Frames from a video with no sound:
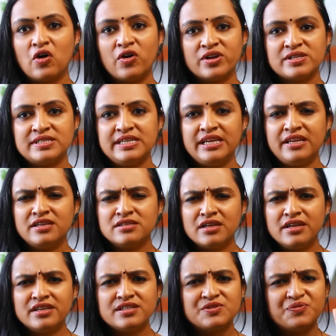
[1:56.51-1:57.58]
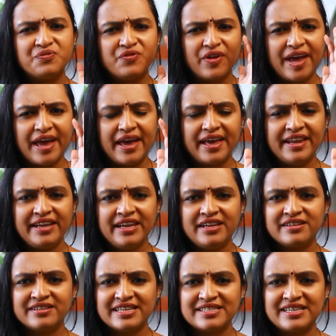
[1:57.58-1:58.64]
or a series and it's very
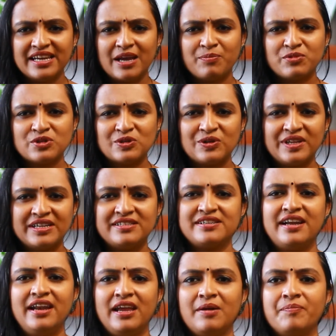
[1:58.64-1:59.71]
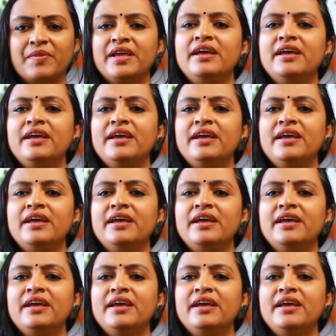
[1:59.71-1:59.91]
interesting episode that's running.